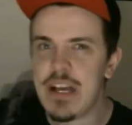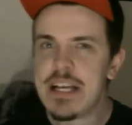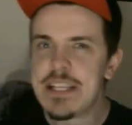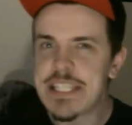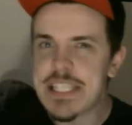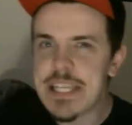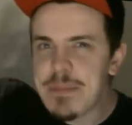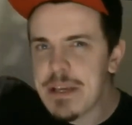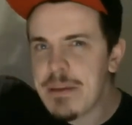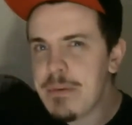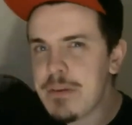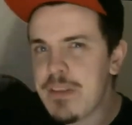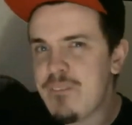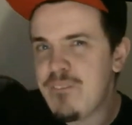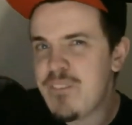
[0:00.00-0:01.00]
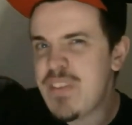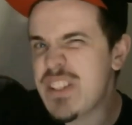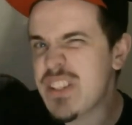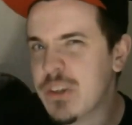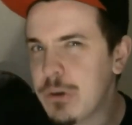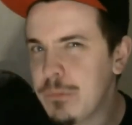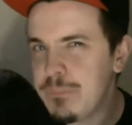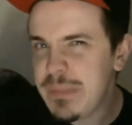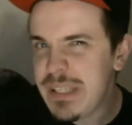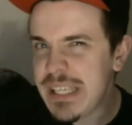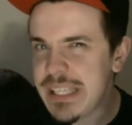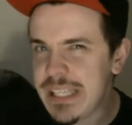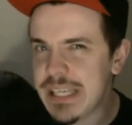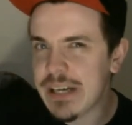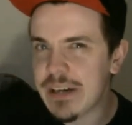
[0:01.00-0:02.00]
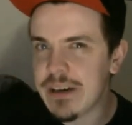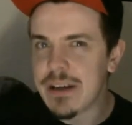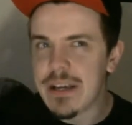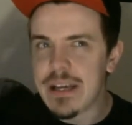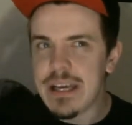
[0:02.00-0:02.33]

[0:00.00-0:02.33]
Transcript: Something about the physical media